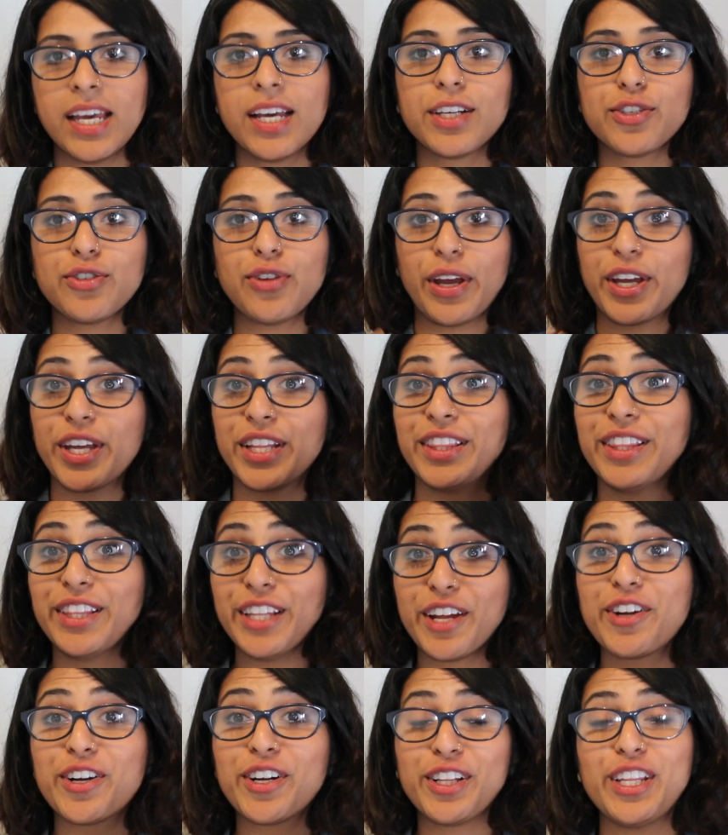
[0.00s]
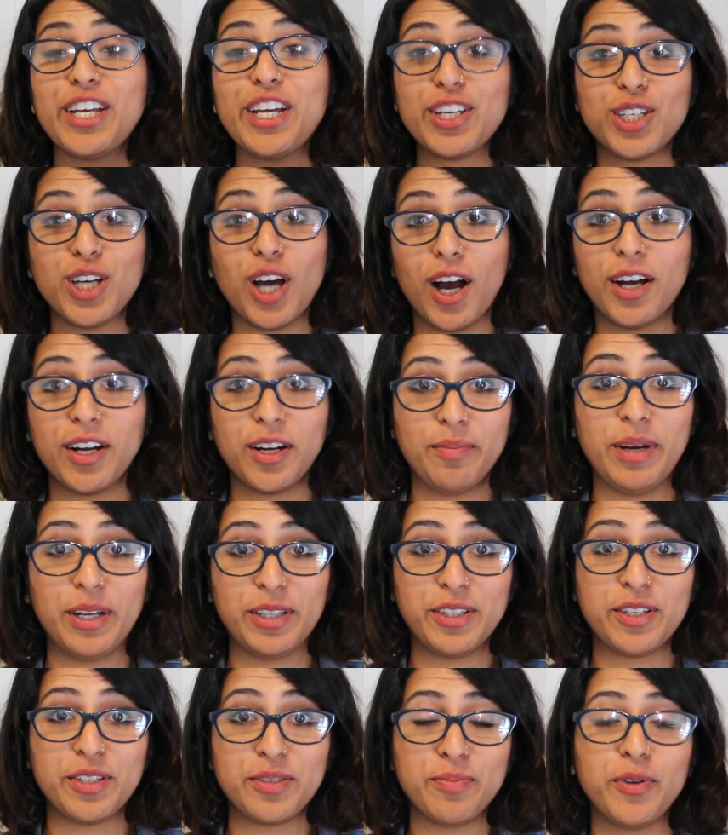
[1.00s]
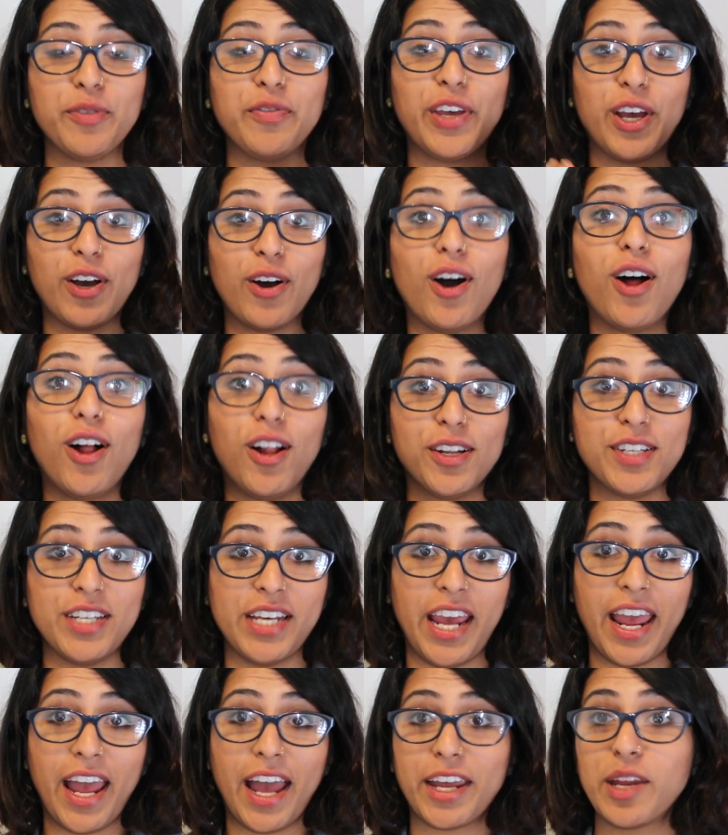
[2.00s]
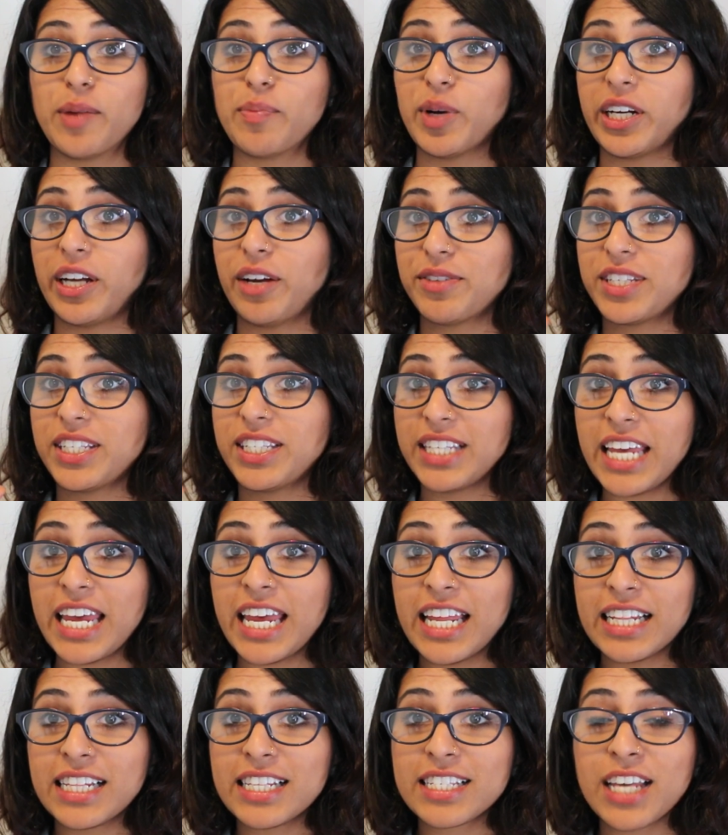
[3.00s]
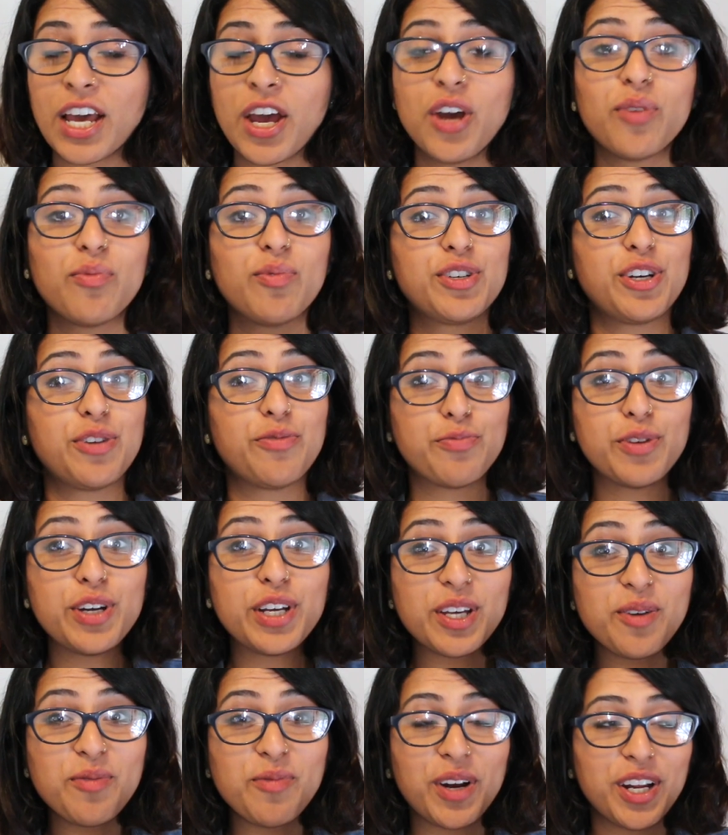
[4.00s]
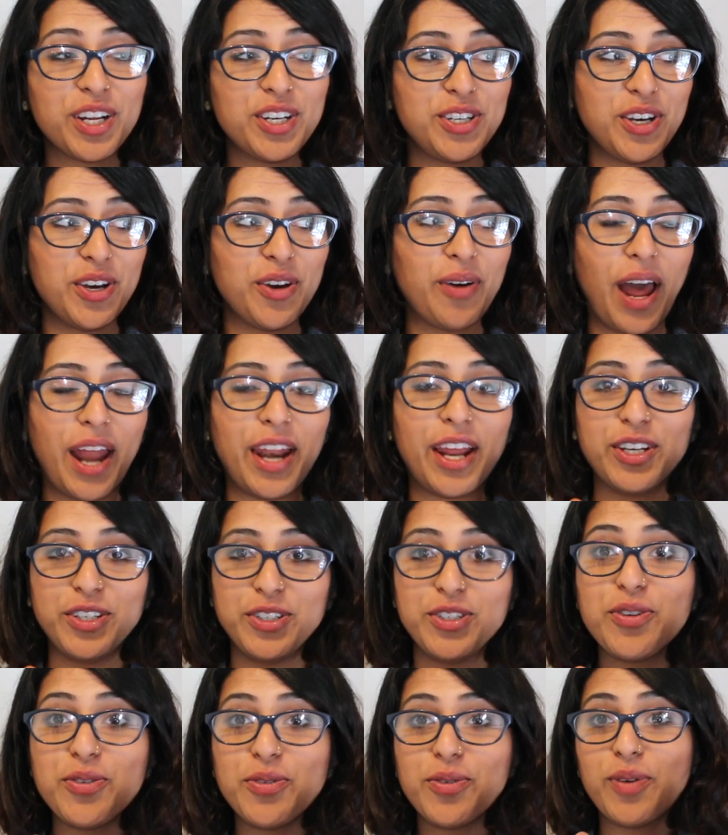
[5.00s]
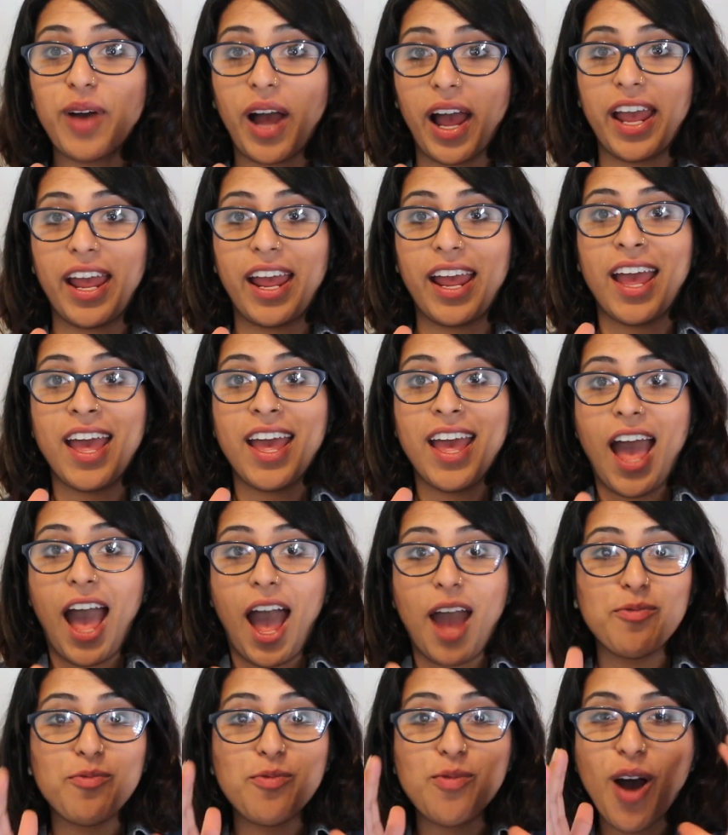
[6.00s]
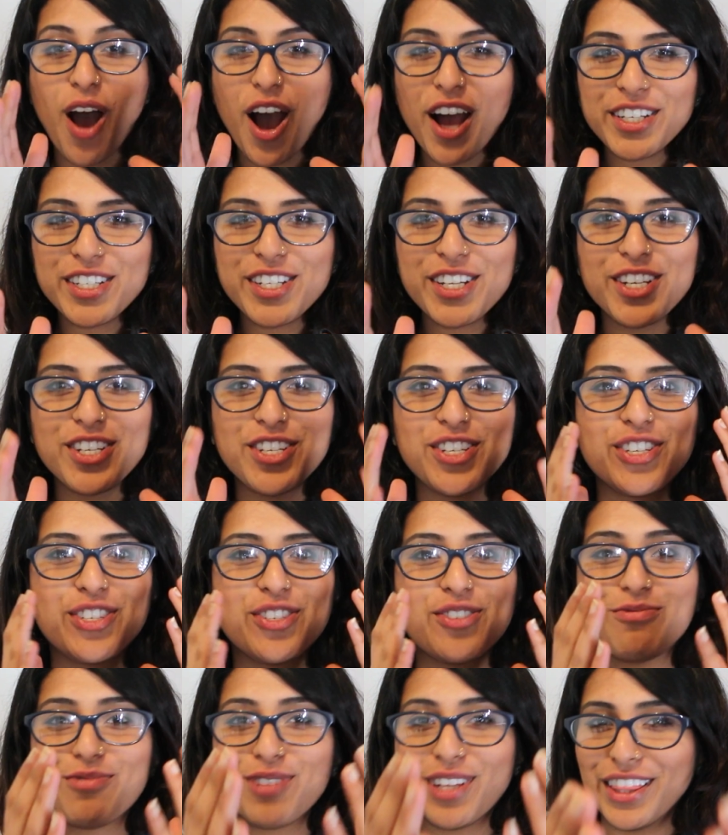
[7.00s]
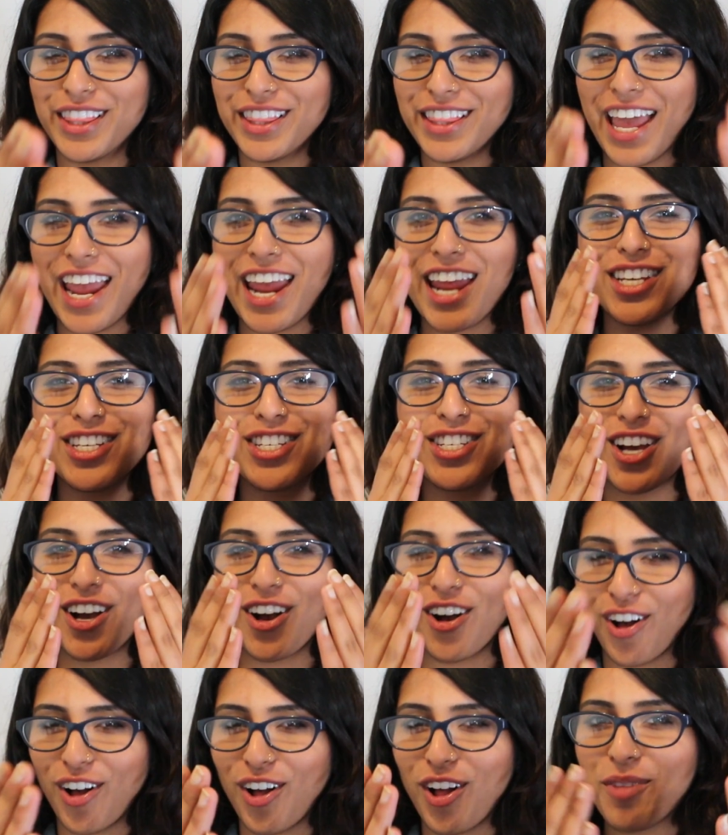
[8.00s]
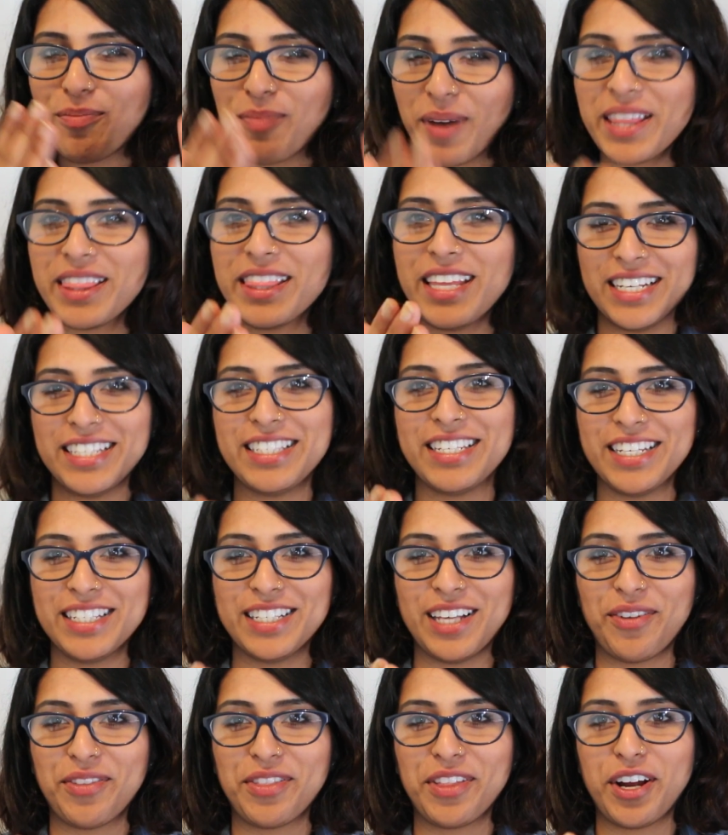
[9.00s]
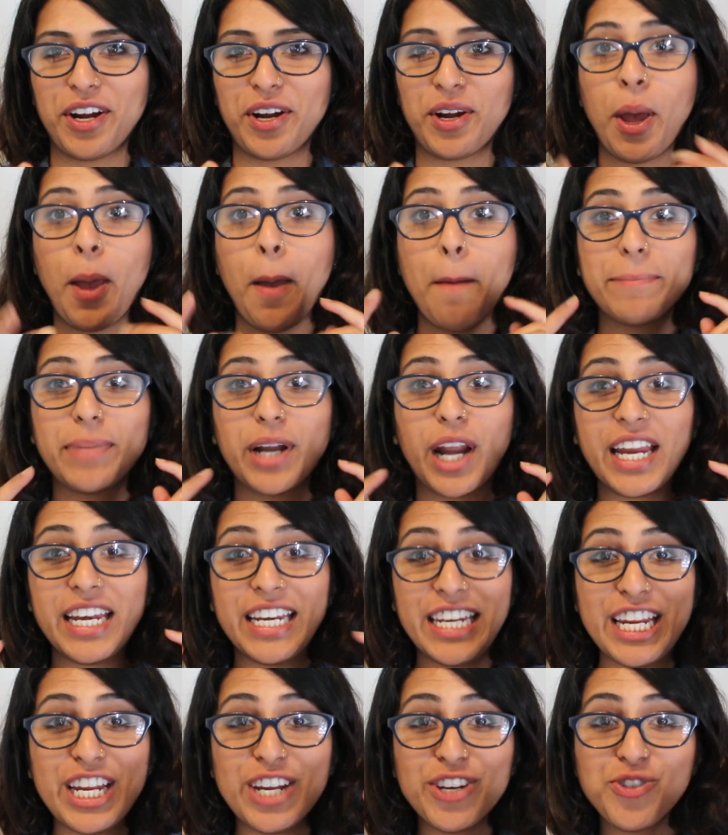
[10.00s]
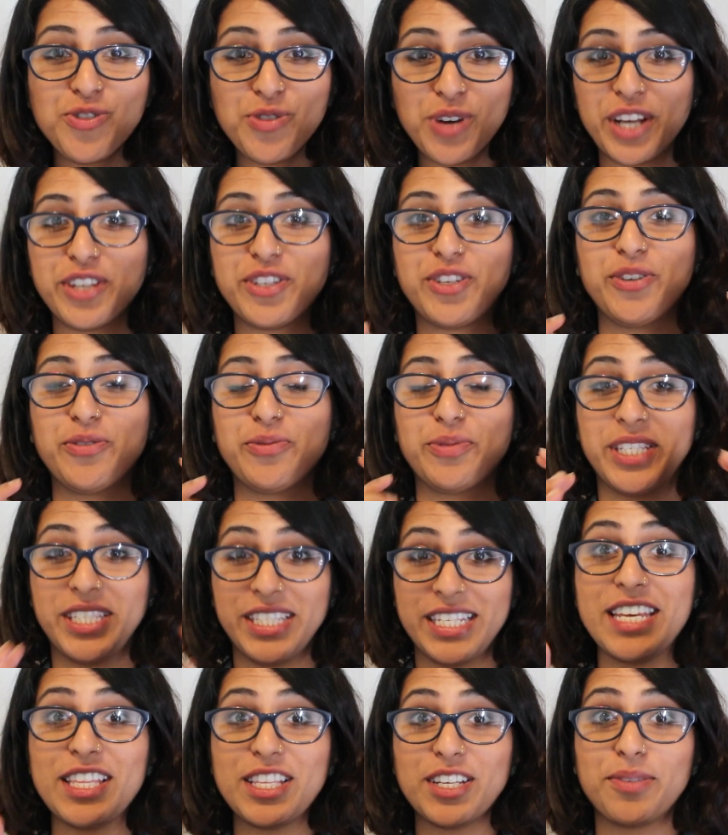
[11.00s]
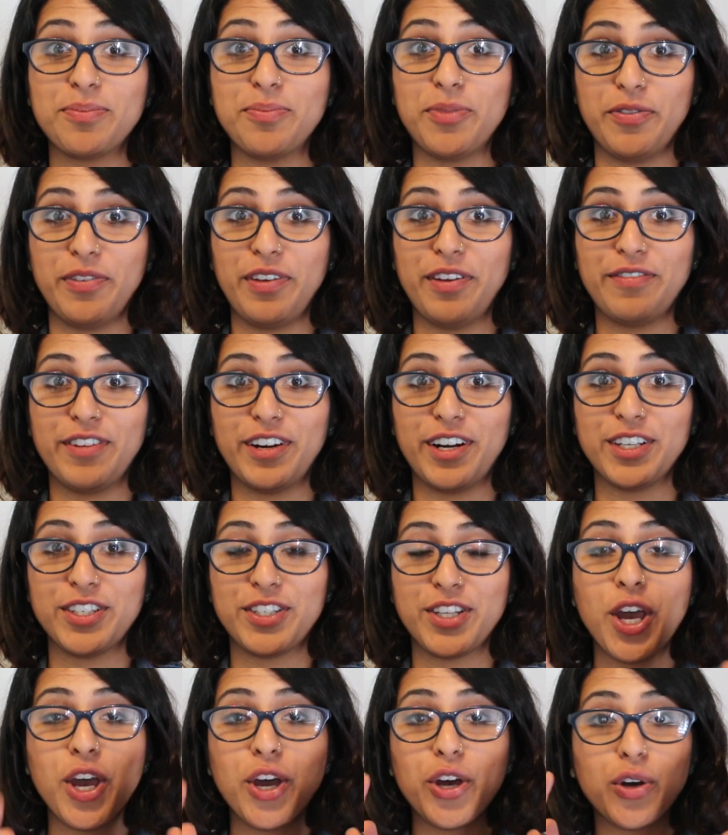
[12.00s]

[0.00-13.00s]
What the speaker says: So I could literally talk about this movie all day. I could bring out scenes, which I really want to do. And I want to just relate to all my desis out there, but I need you guys to go see this movie first.